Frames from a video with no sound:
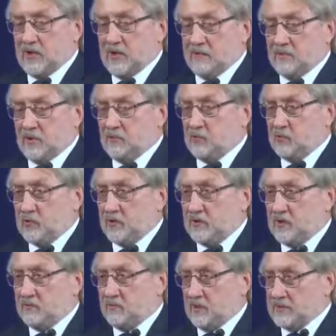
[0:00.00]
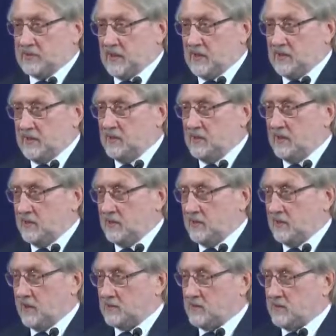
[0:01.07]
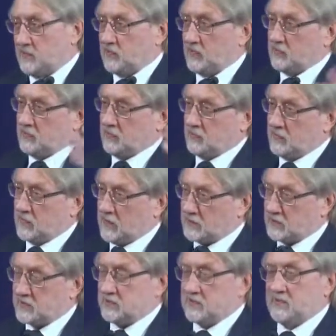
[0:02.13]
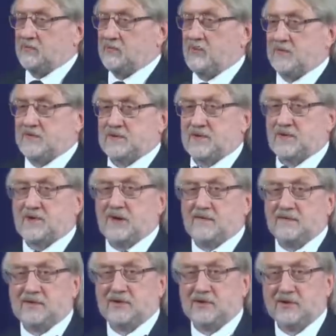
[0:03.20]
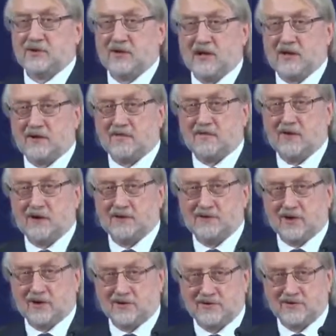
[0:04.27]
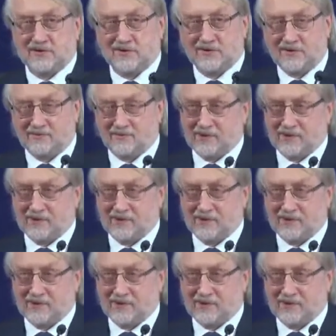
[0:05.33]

And, well, in many countries, nobody will do any circumcision.